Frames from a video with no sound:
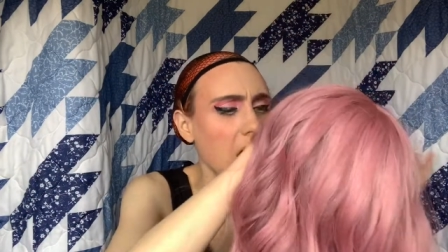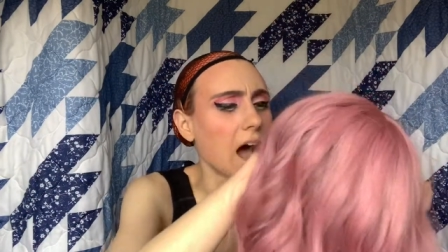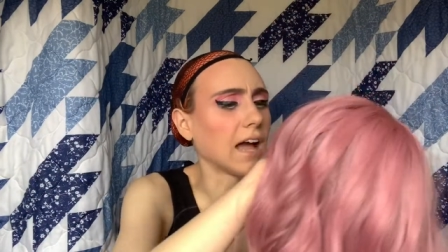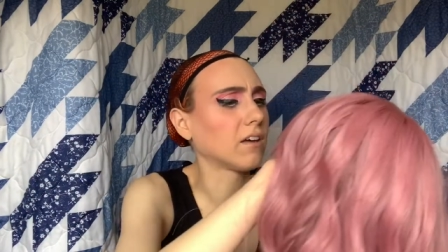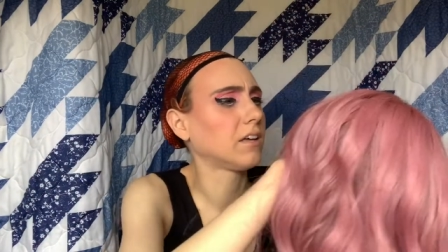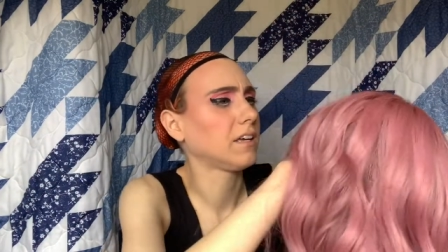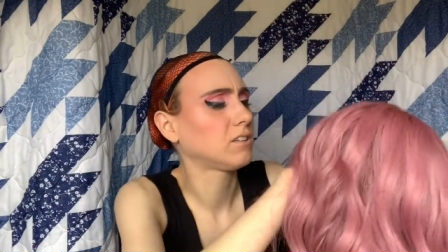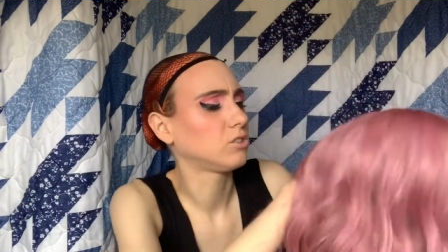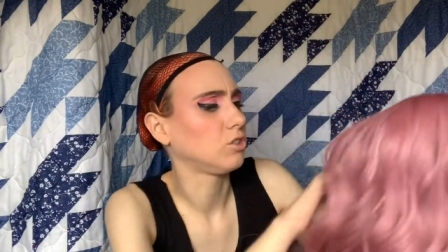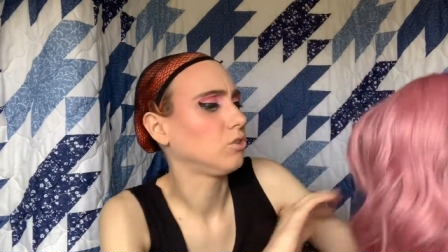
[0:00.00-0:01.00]
I like
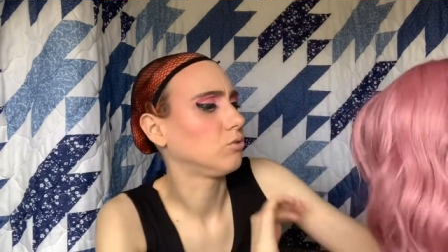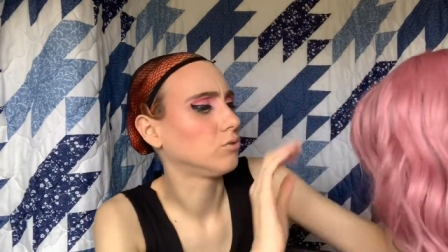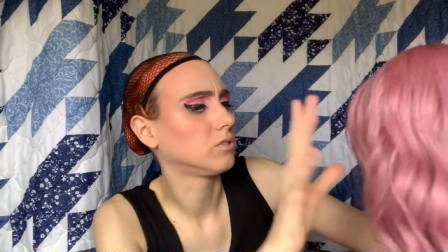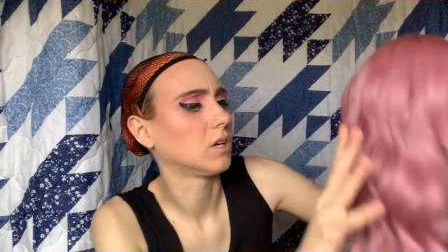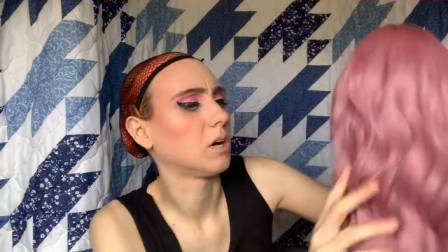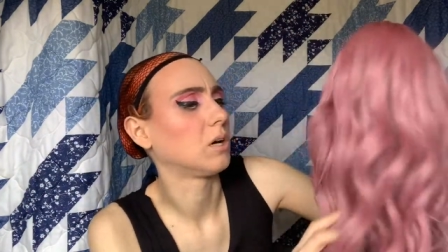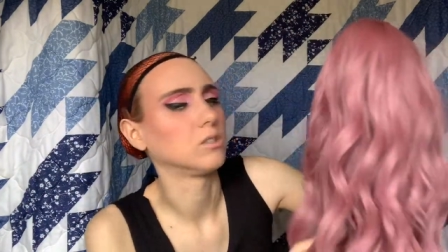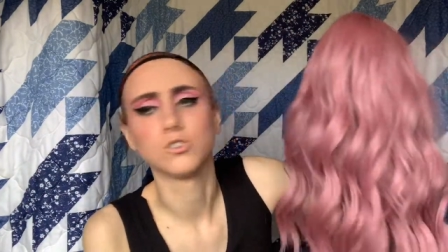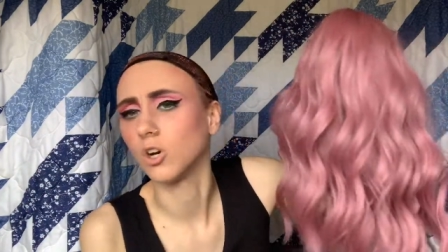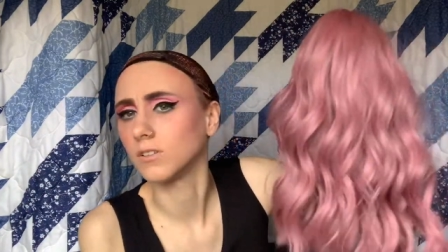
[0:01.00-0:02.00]
to use uh,
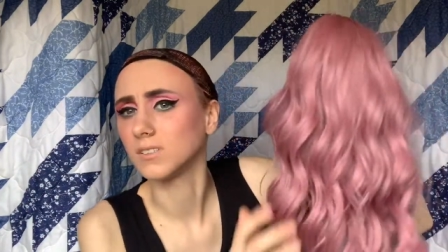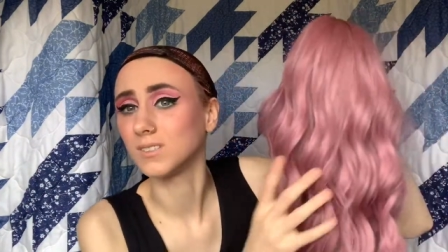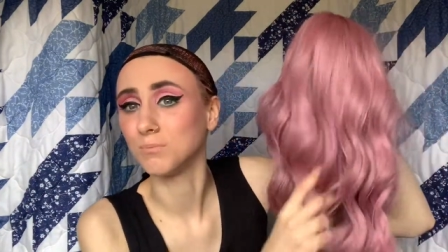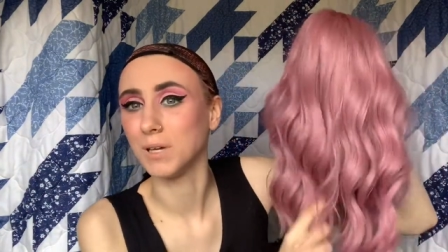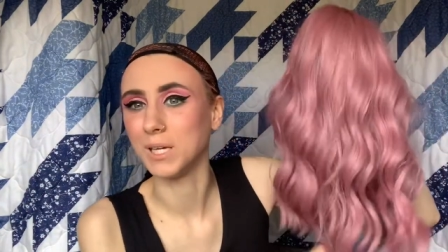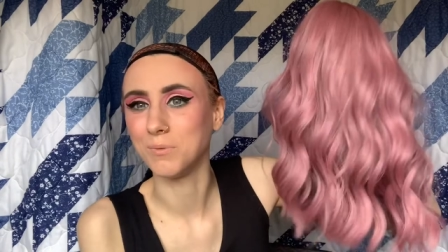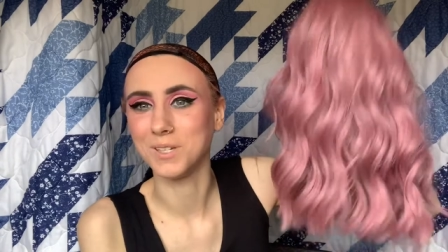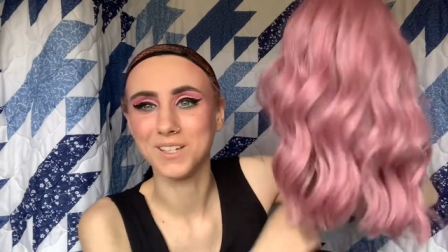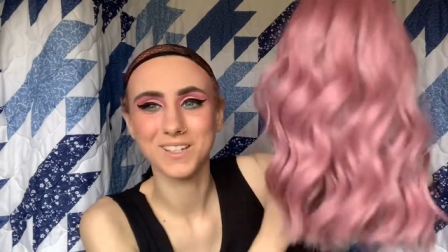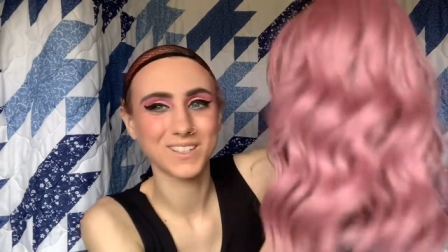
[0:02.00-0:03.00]
Johnson's
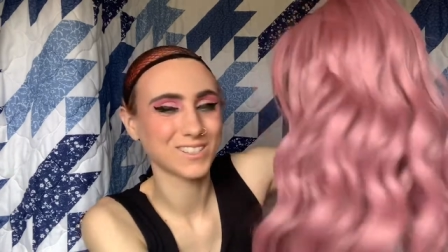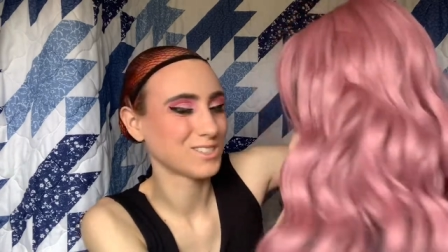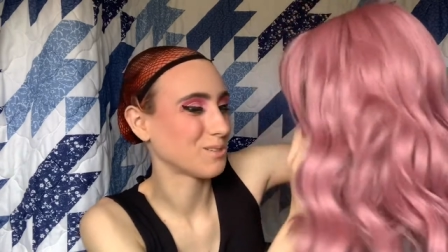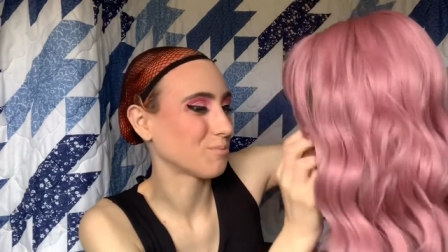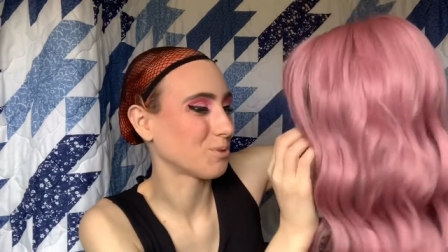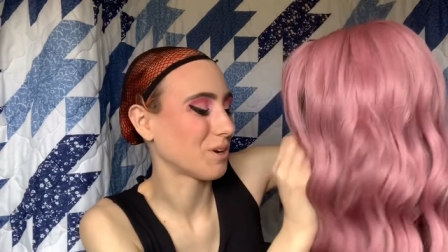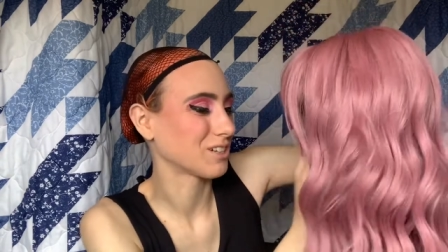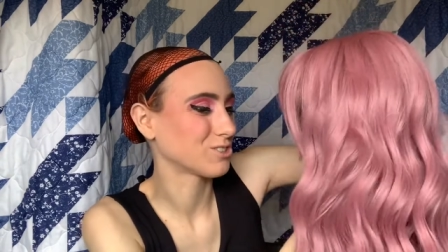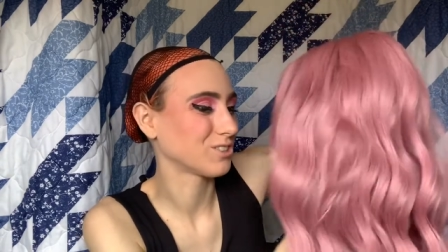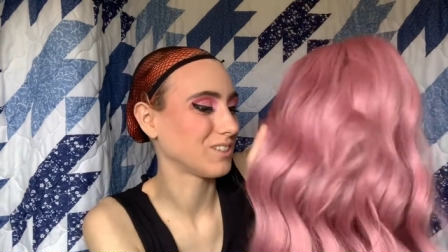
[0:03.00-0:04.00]
Baby shampoo
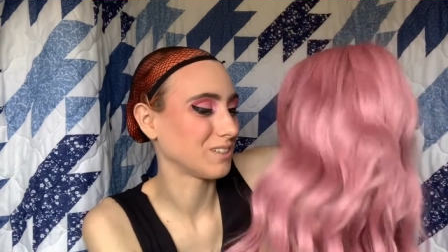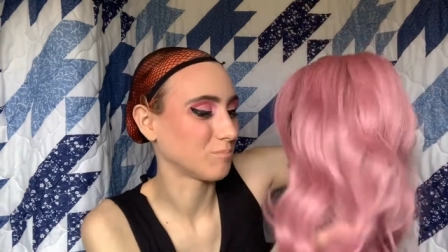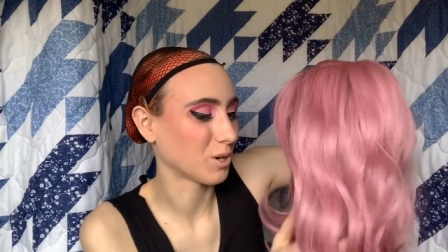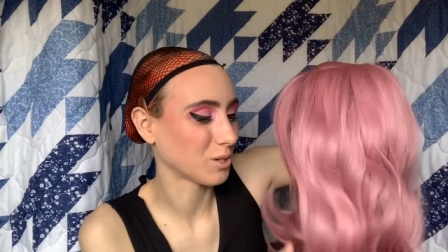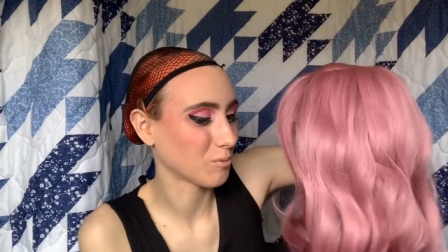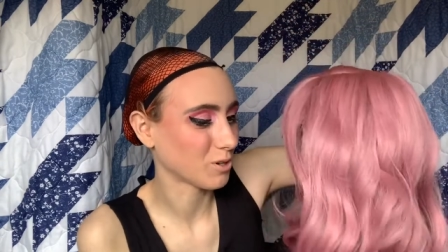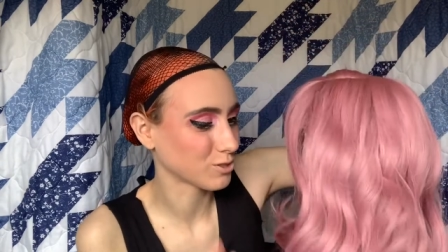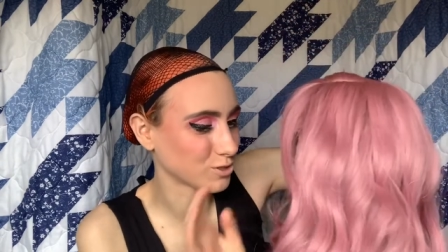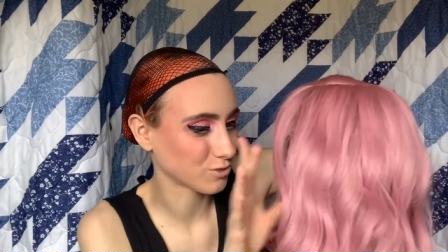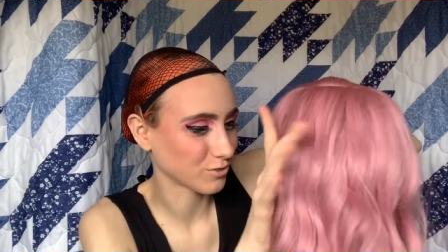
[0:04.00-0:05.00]
actually and body
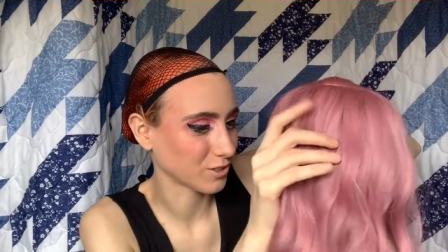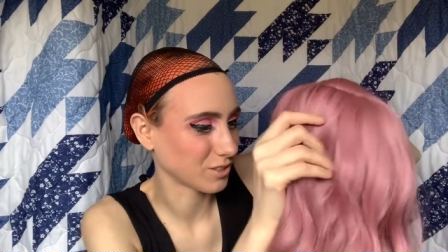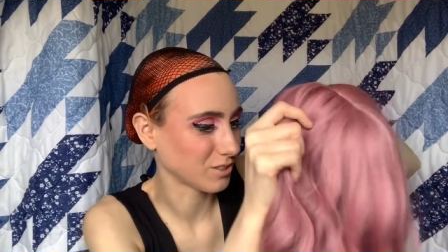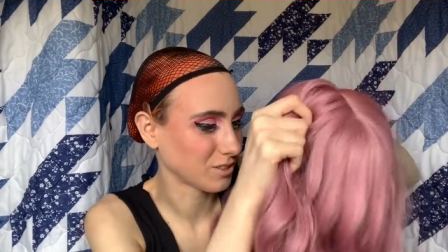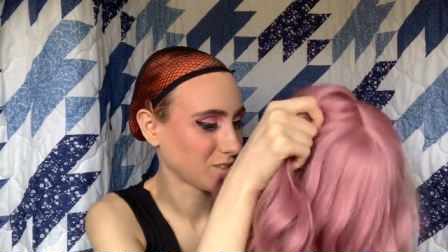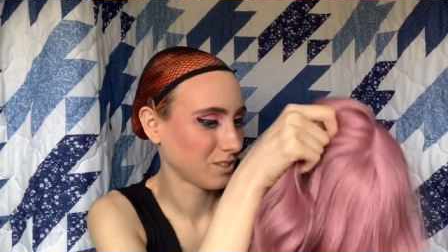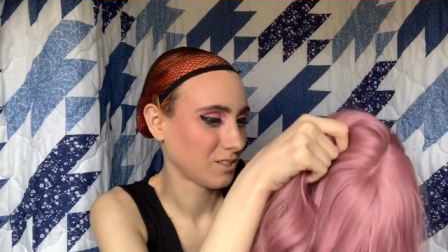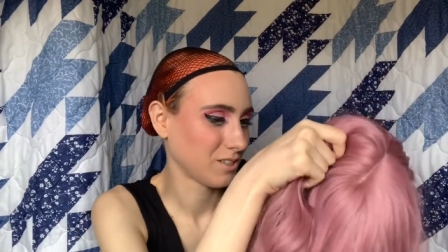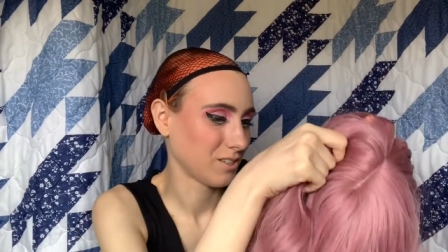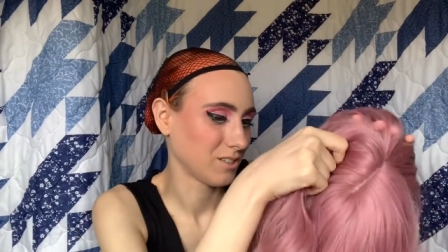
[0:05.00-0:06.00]
wash. It's very
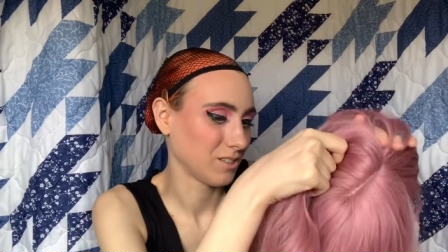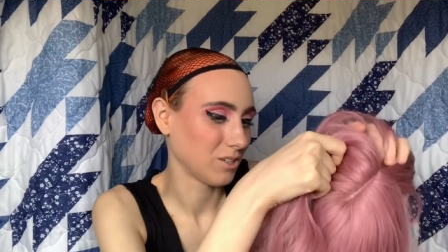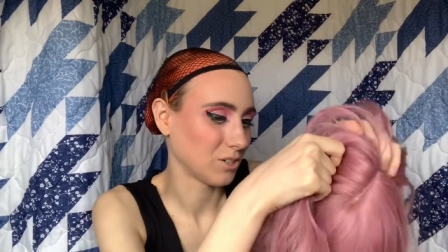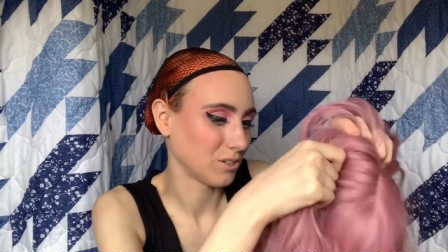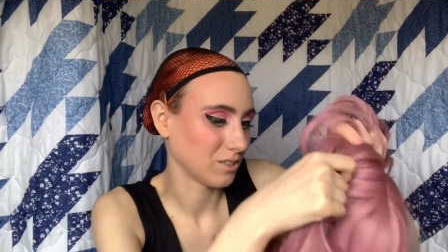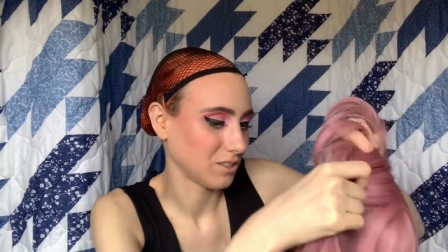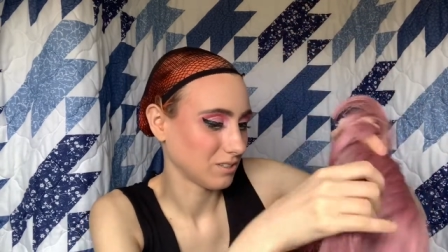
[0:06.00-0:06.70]
good.